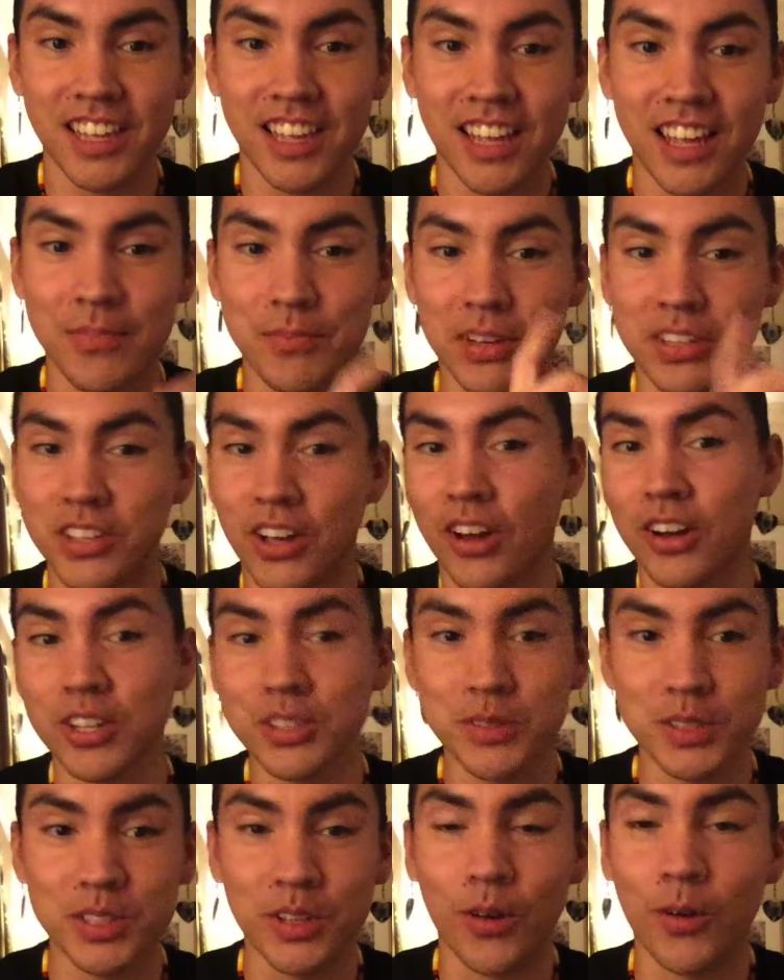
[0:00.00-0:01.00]
McDonald's
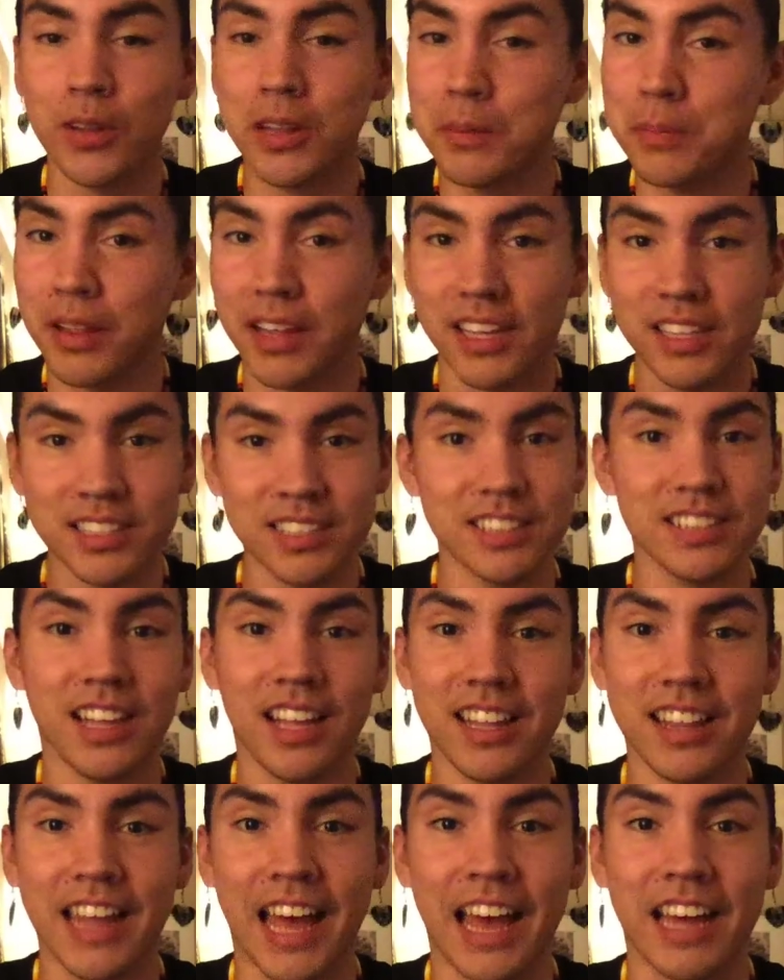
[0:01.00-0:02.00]
was the only place
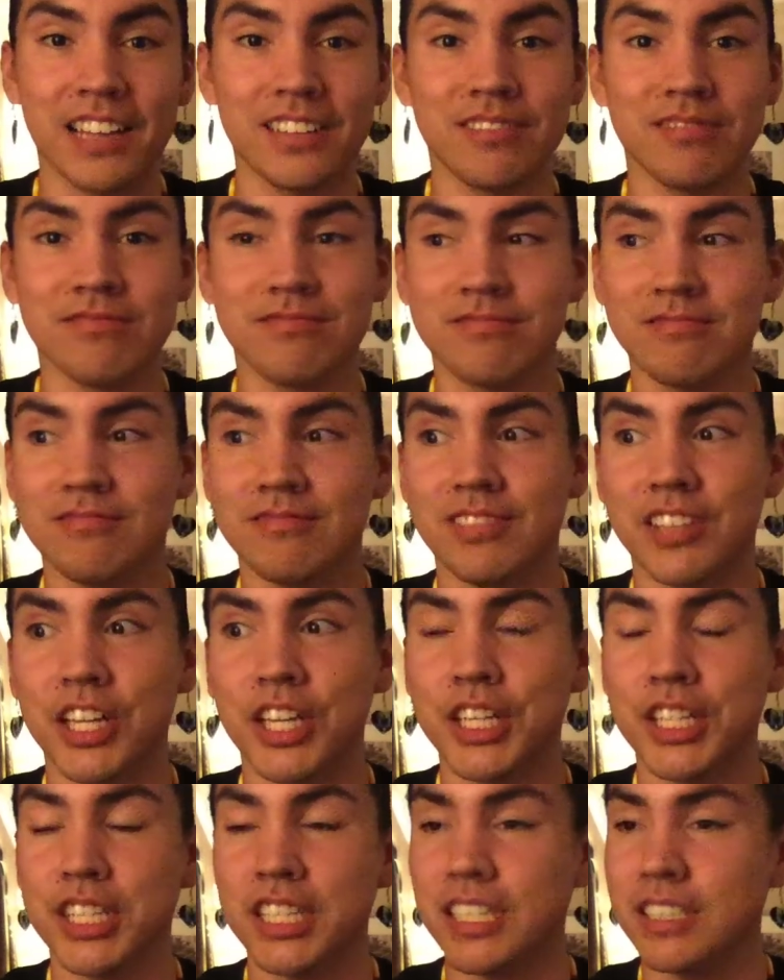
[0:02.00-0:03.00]
that
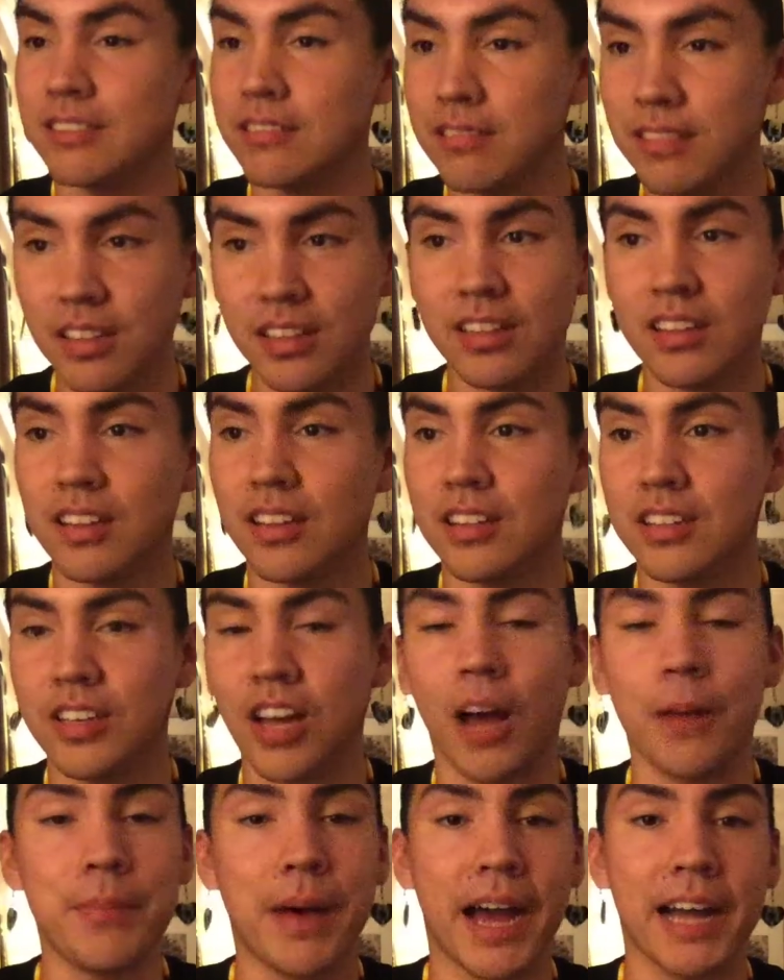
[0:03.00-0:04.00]
literally
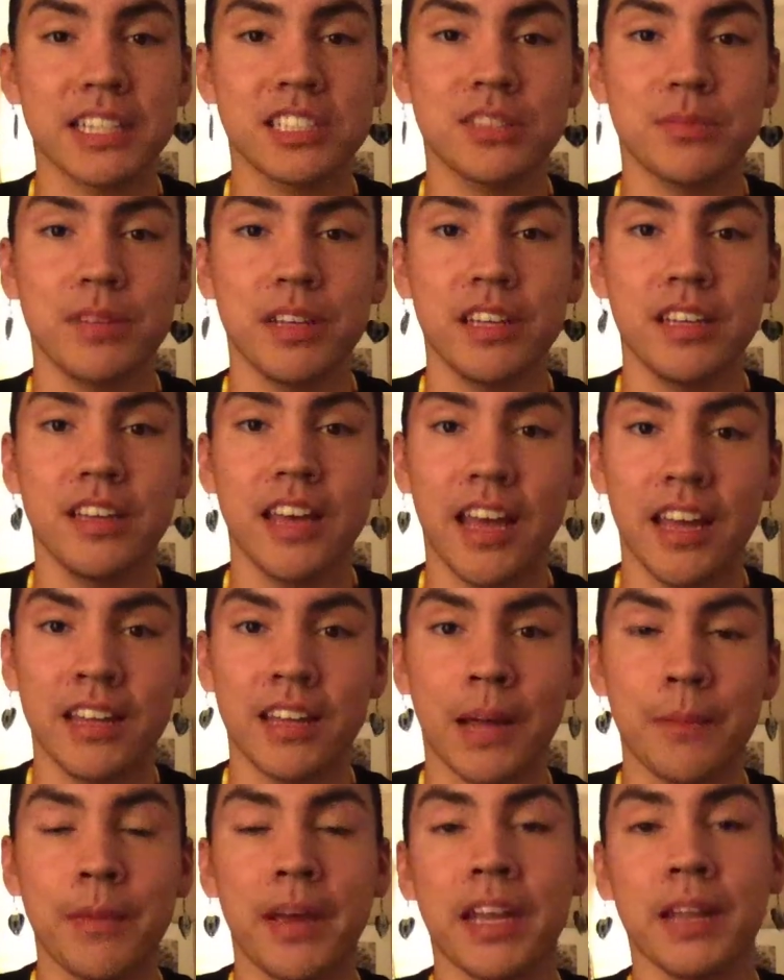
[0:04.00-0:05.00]
got back to me and I
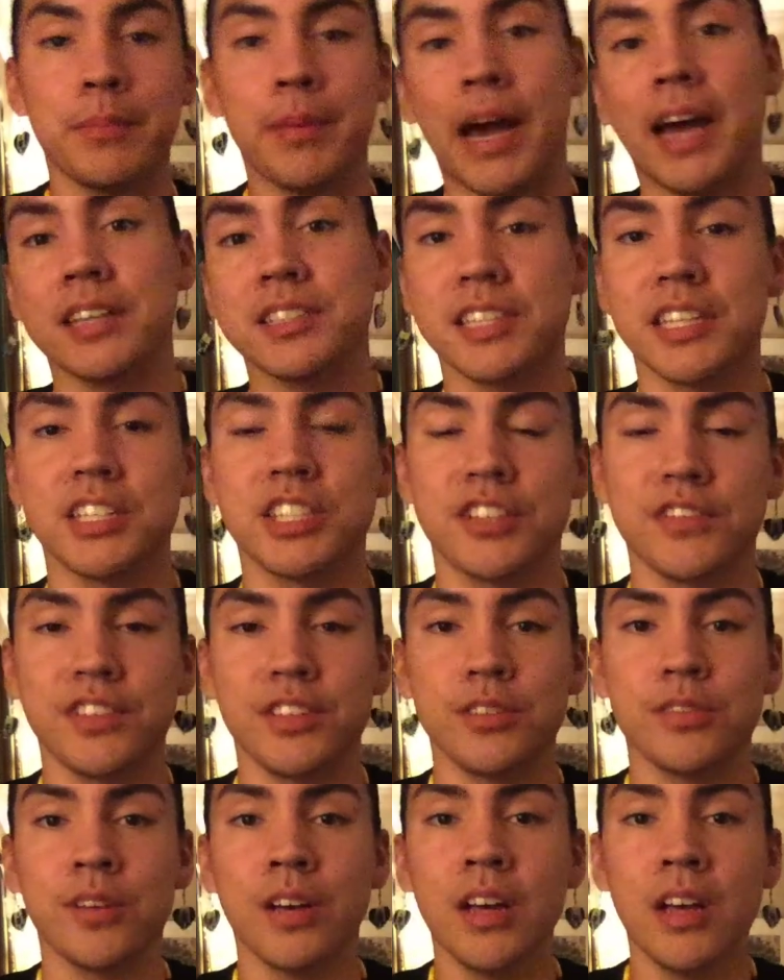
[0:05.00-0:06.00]
made it past the
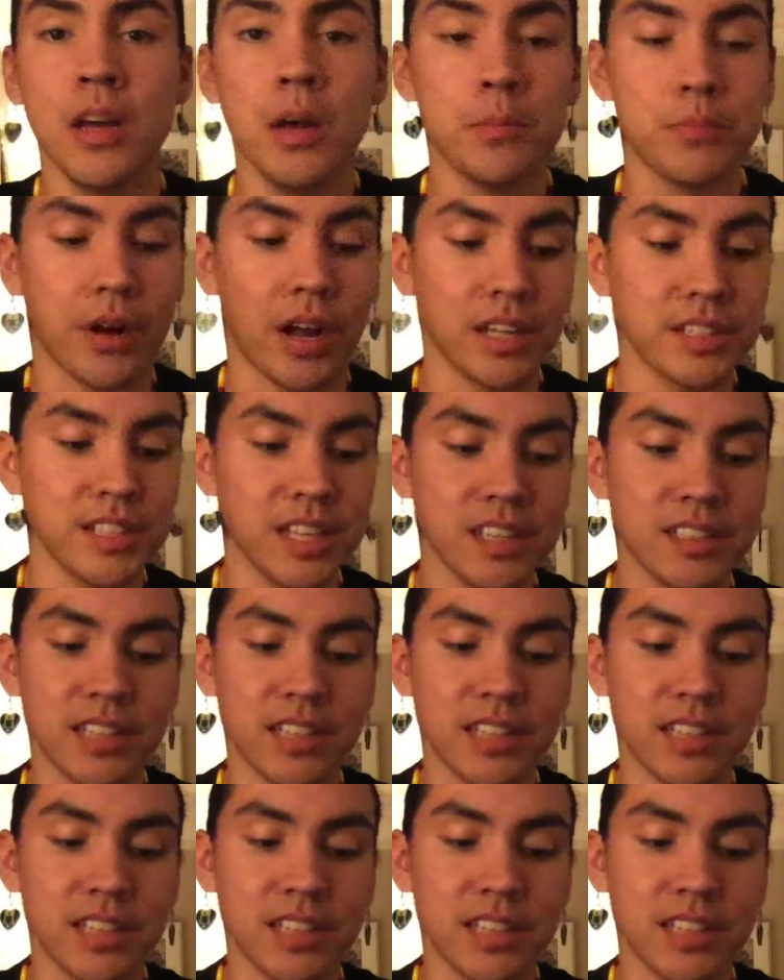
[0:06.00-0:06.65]
interview process.